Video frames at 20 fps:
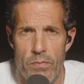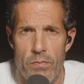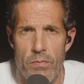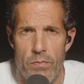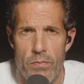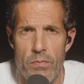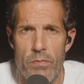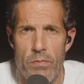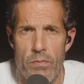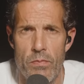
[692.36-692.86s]

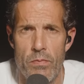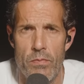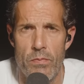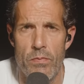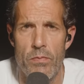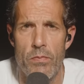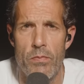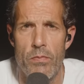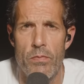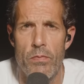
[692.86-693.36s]

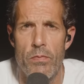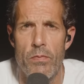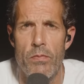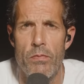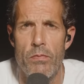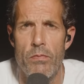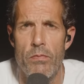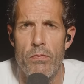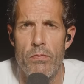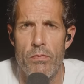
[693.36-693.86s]

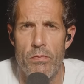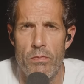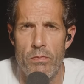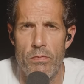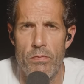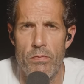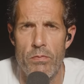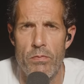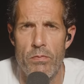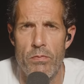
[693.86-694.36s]

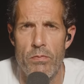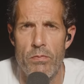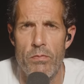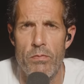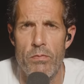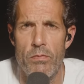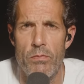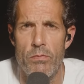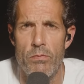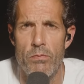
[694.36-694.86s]

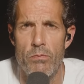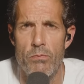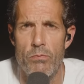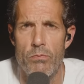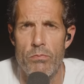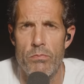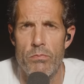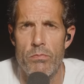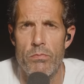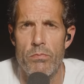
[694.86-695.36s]

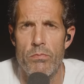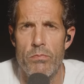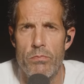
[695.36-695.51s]
This person isn't speaking.